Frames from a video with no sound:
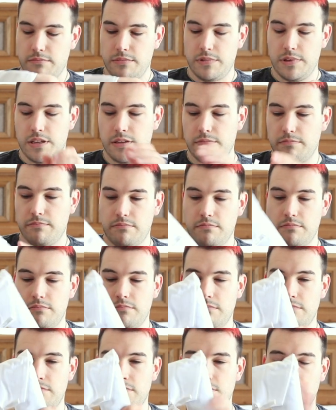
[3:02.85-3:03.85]
the
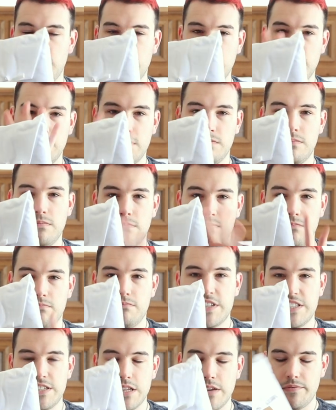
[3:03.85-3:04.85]

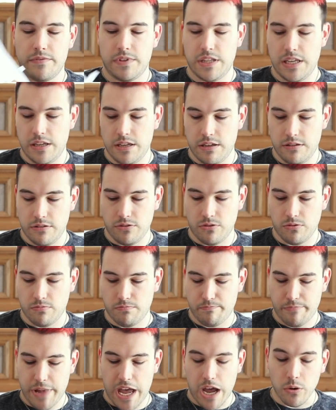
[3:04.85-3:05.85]
the stuff, the little
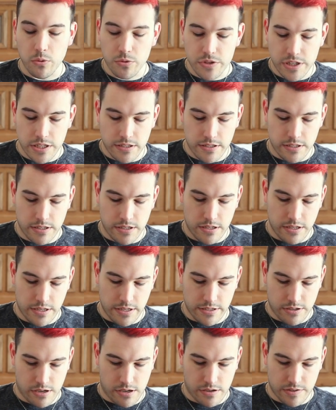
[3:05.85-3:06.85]
pouch it's in,
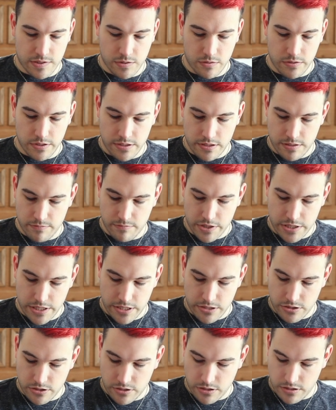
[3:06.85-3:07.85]
is also linen,
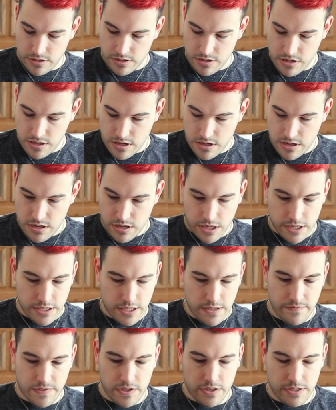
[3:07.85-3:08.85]
potentially, because
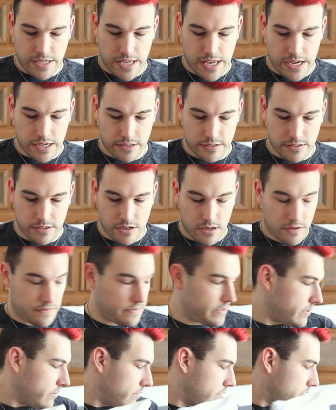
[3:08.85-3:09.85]
it feels hecka
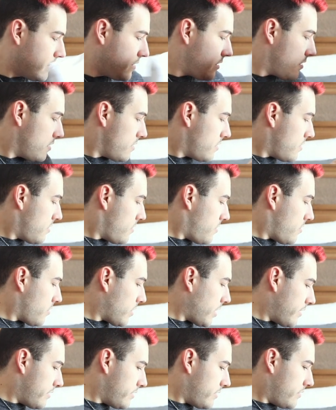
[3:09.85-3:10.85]
soft.
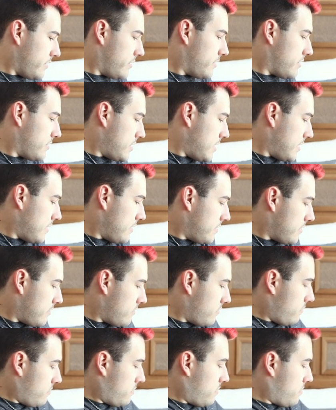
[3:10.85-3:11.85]
Okay, so let's take this
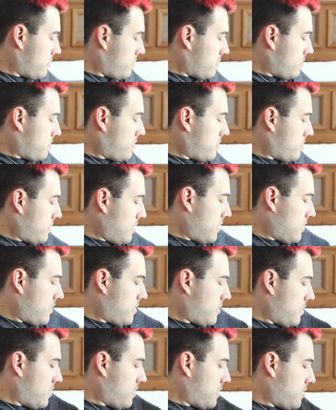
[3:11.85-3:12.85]
out.
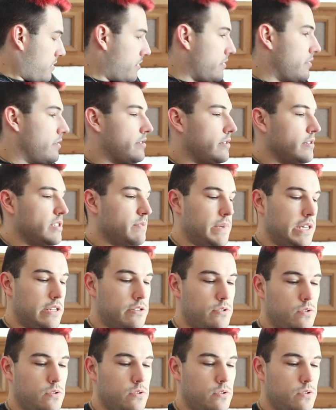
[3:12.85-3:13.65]
Uh, this is my